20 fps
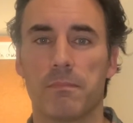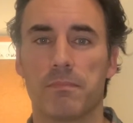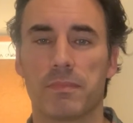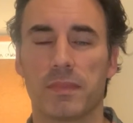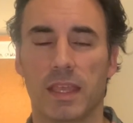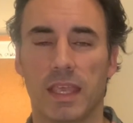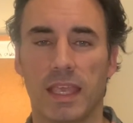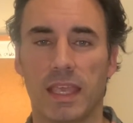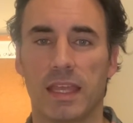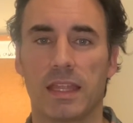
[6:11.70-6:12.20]

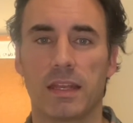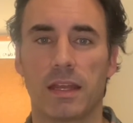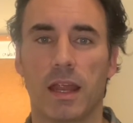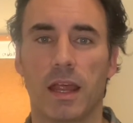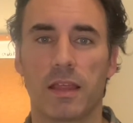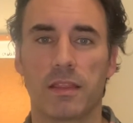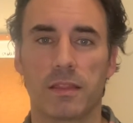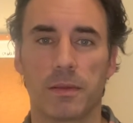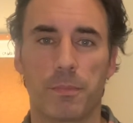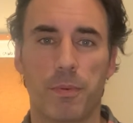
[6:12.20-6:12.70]
in
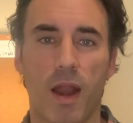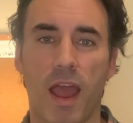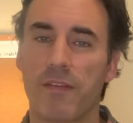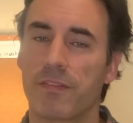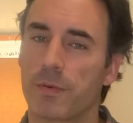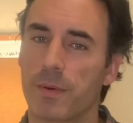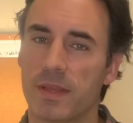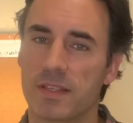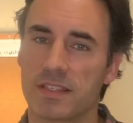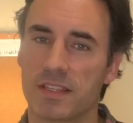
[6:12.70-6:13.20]
the private
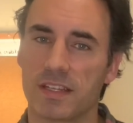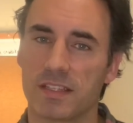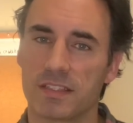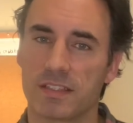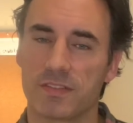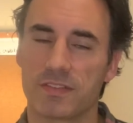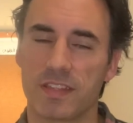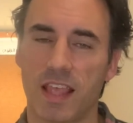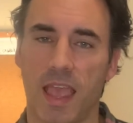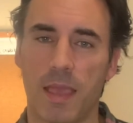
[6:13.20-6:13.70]
residence
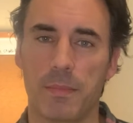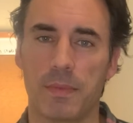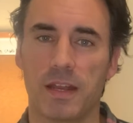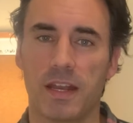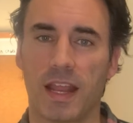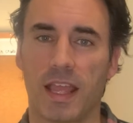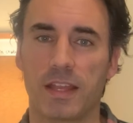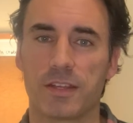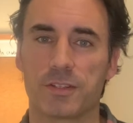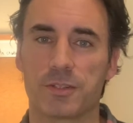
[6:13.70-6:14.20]
of Simon and
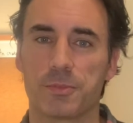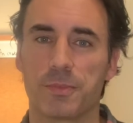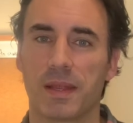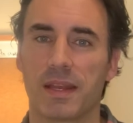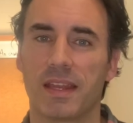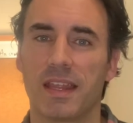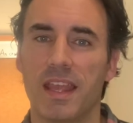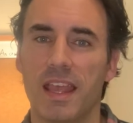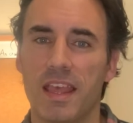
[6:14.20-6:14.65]
Andrew, but